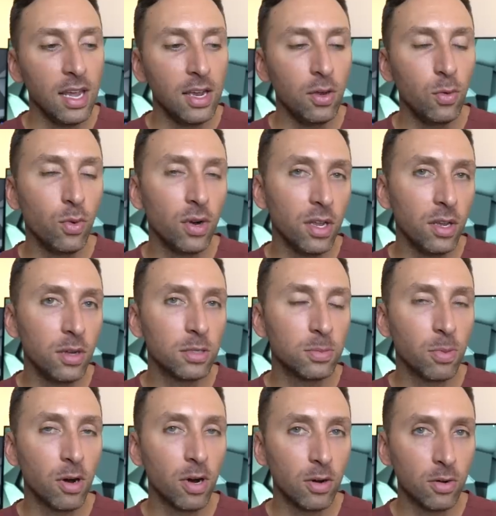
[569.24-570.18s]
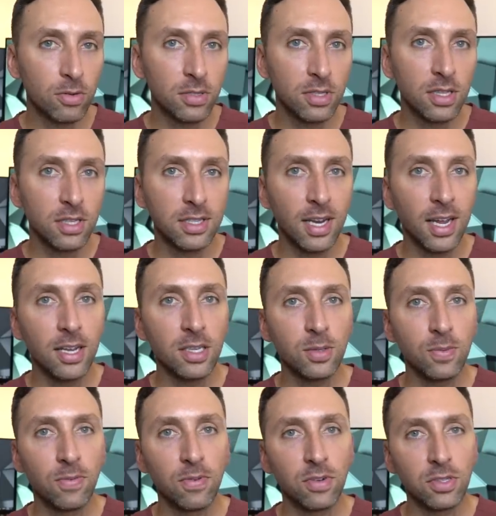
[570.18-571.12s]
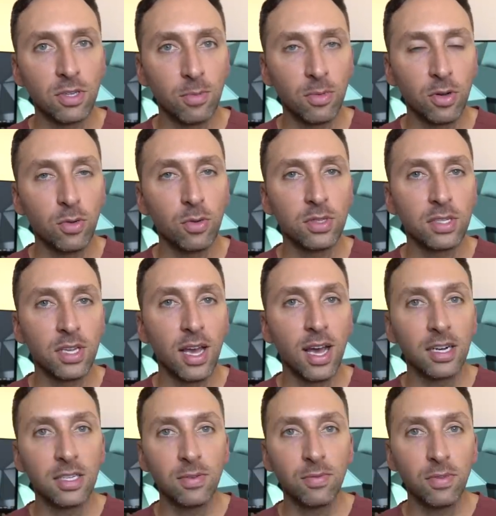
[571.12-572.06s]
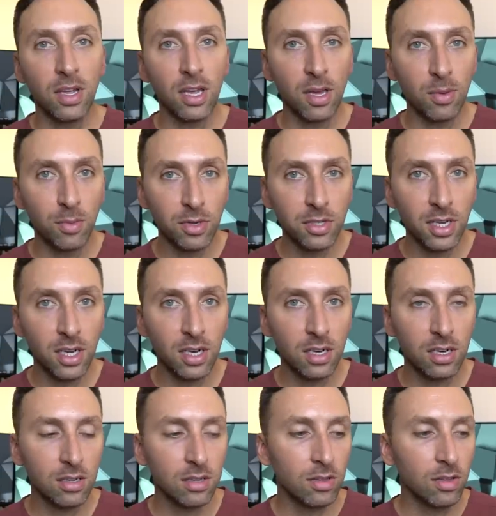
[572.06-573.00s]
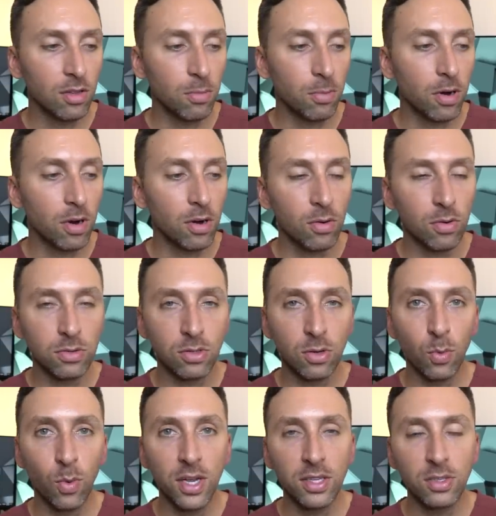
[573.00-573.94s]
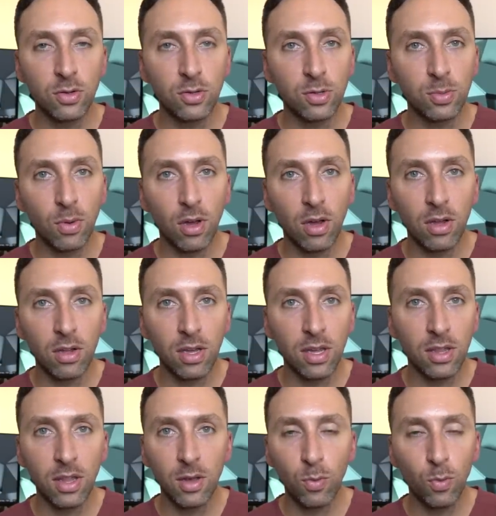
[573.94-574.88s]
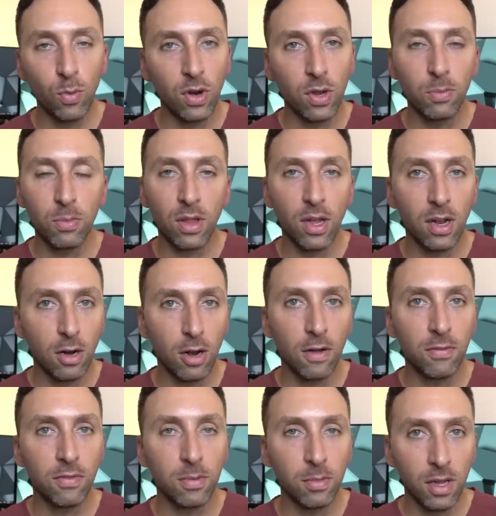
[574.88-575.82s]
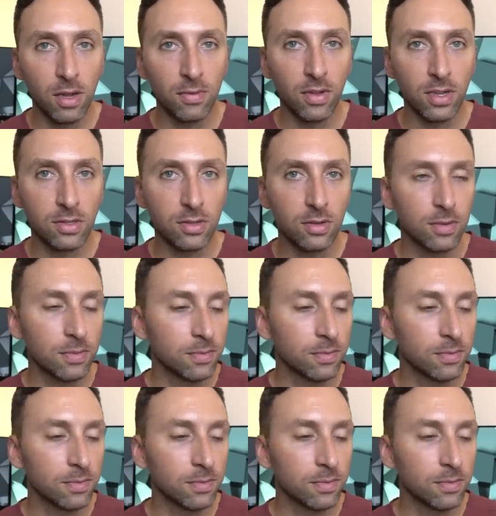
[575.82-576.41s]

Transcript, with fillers: and you wouldn't use particles in this case for someone who is actively hemorrhaging. The particles are way too small and they wouldn't block off the blood vessel.